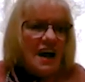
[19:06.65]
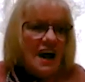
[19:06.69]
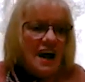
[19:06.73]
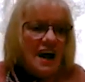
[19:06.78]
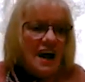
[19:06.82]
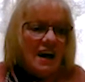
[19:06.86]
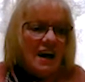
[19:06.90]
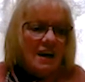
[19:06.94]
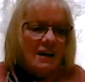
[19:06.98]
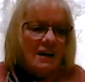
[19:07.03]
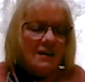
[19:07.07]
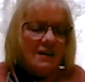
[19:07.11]

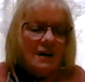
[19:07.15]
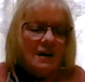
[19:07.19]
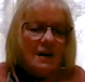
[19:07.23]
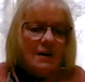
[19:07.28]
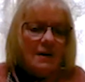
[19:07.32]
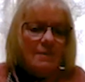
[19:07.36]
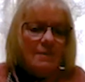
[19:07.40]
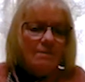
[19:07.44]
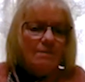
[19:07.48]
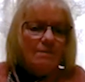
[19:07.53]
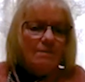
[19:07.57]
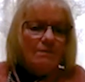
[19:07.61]
And
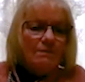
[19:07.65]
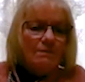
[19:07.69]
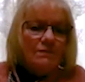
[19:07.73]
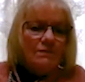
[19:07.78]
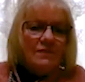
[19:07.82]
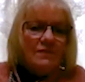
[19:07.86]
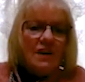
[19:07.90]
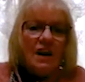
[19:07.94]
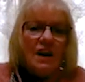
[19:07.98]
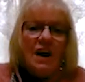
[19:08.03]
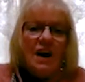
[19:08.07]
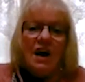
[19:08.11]

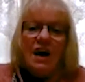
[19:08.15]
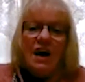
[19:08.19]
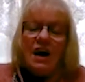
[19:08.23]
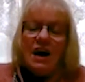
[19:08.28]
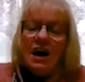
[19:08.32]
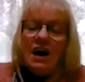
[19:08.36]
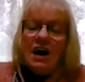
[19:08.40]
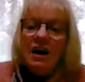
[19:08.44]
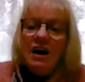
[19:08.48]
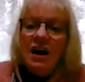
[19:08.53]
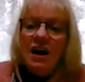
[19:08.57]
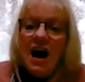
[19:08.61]

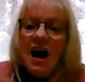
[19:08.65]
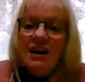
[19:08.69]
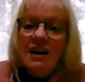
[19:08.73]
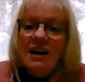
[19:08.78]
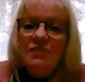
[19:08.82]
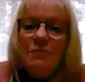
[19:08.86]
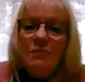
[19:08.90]
a lot